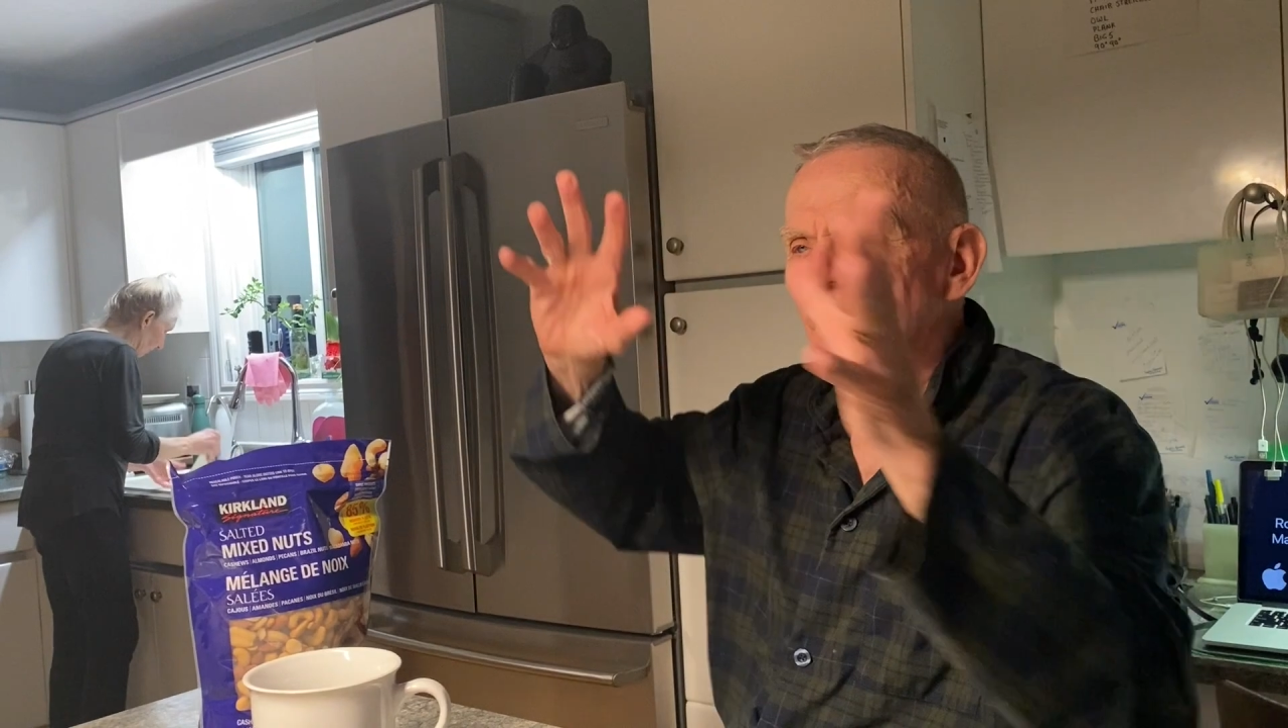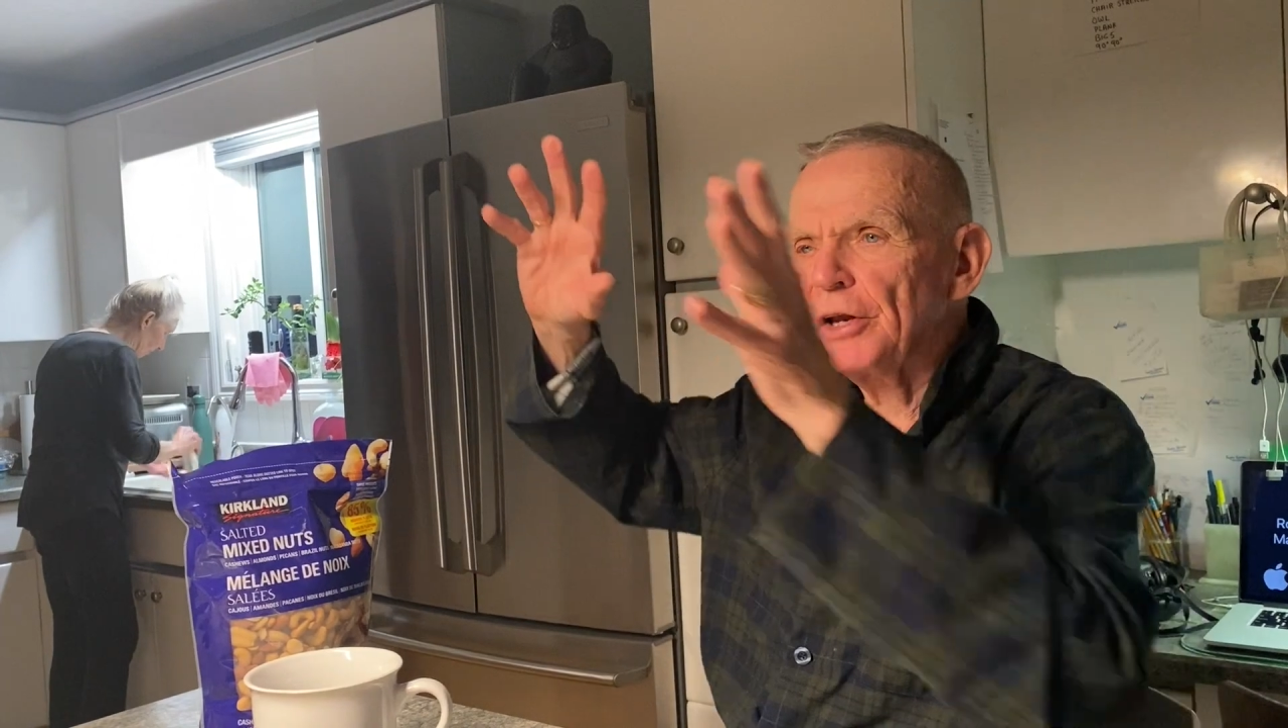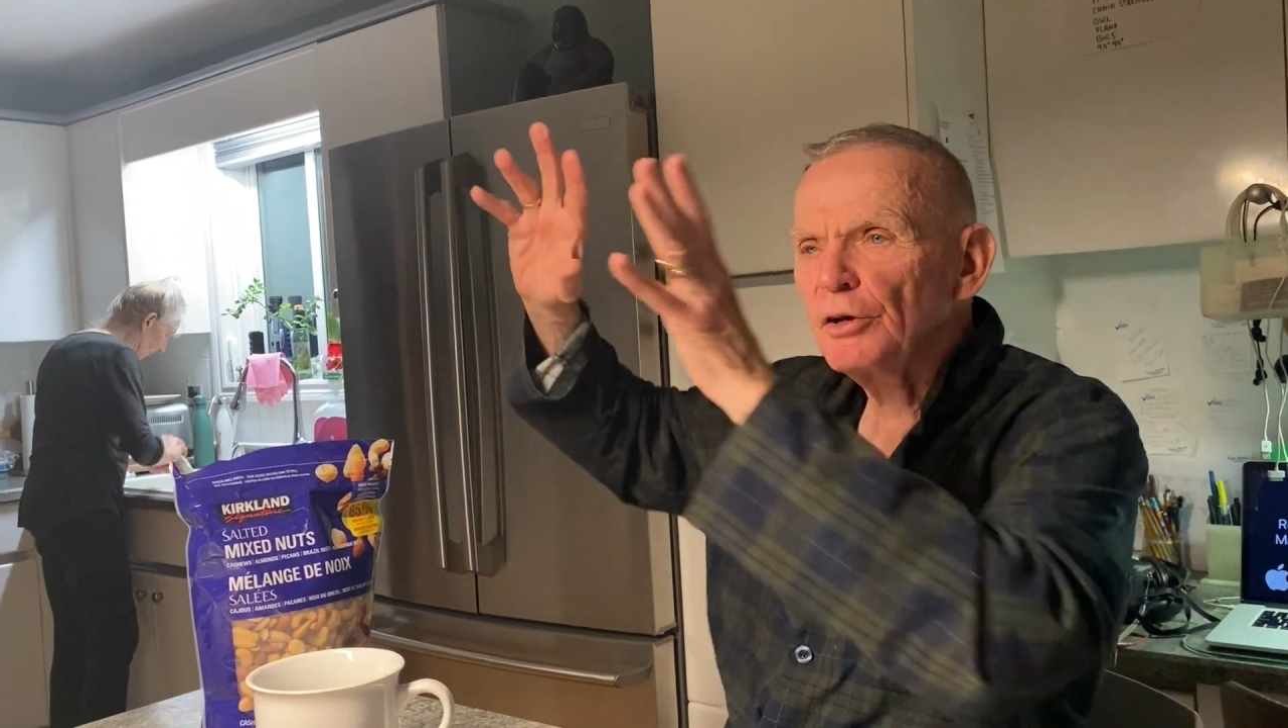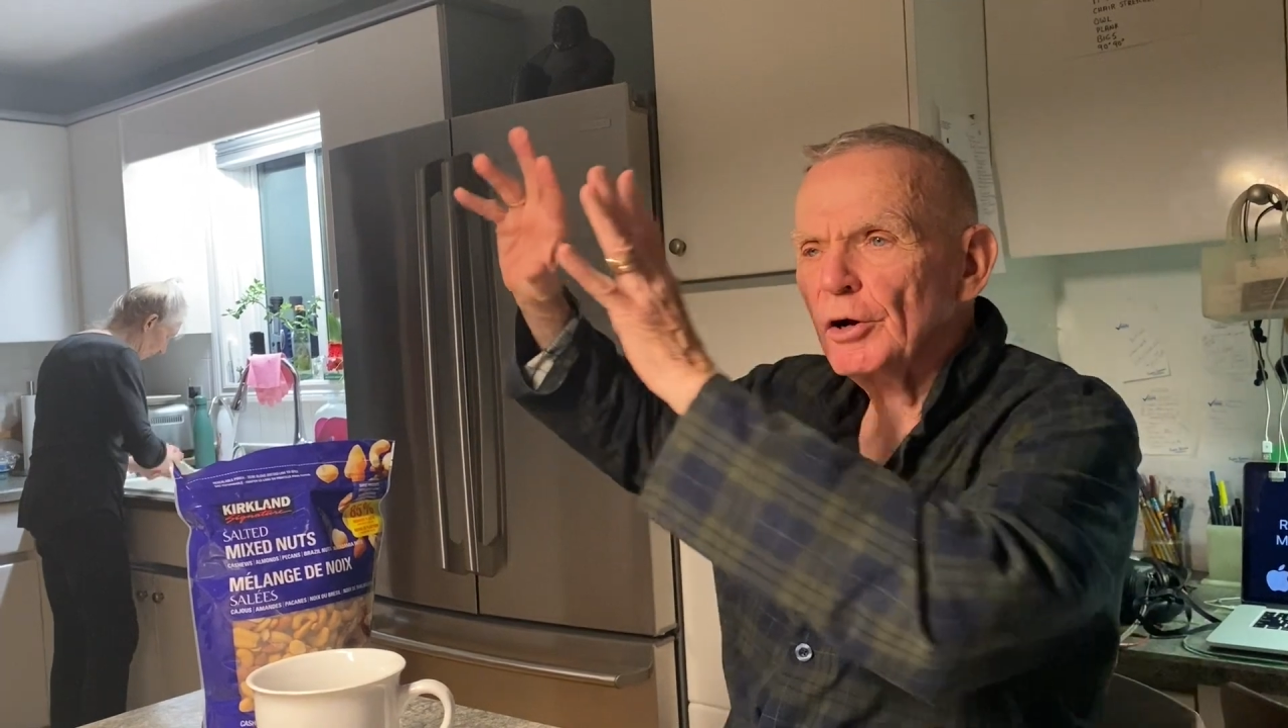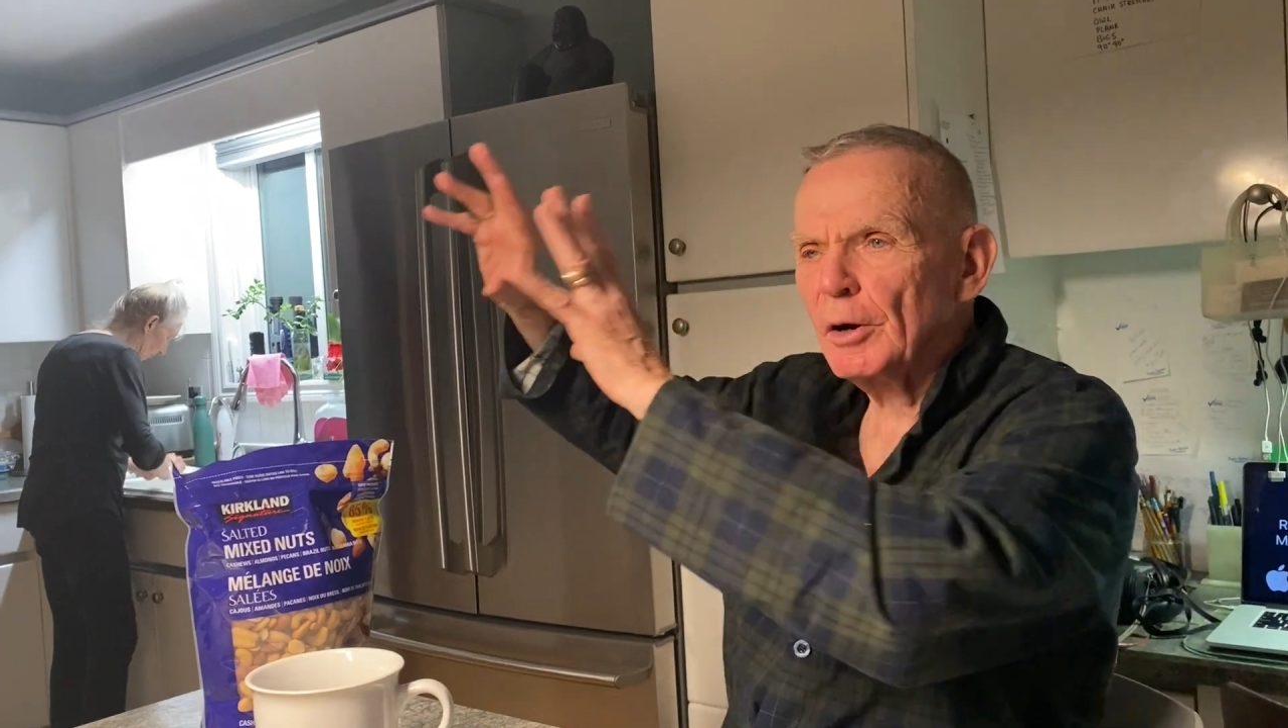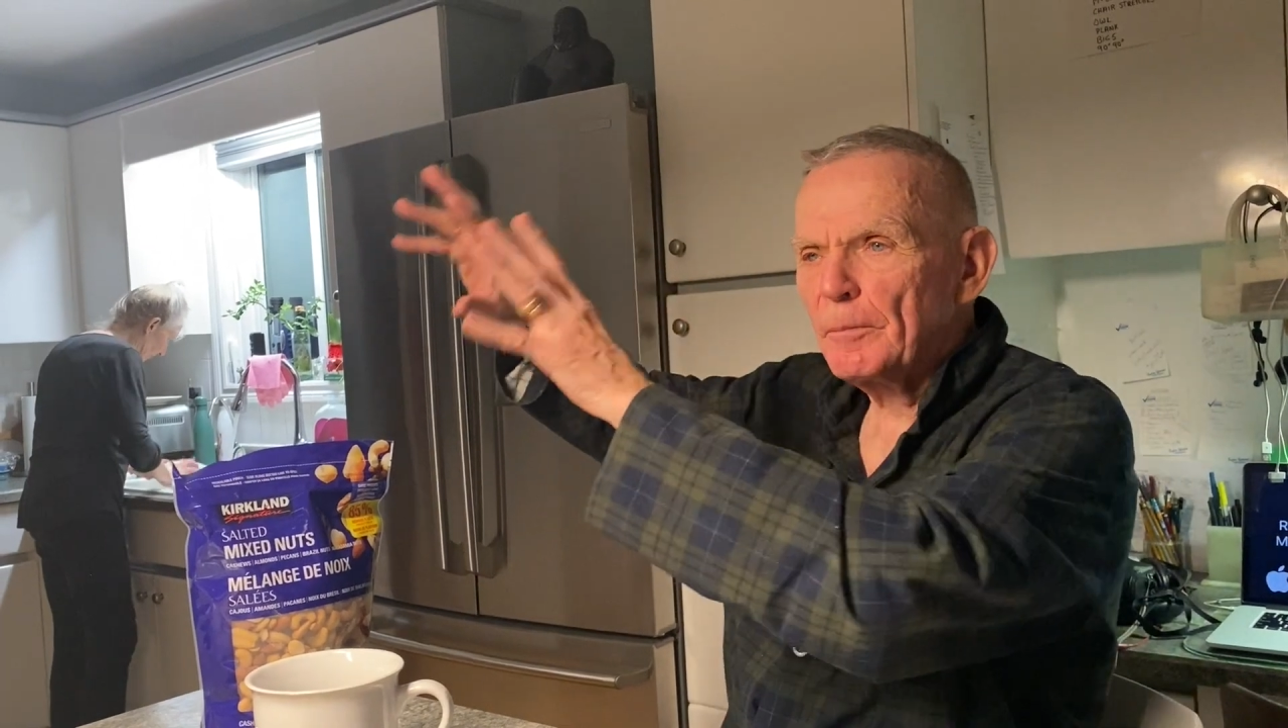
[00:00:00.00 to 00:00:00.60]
in your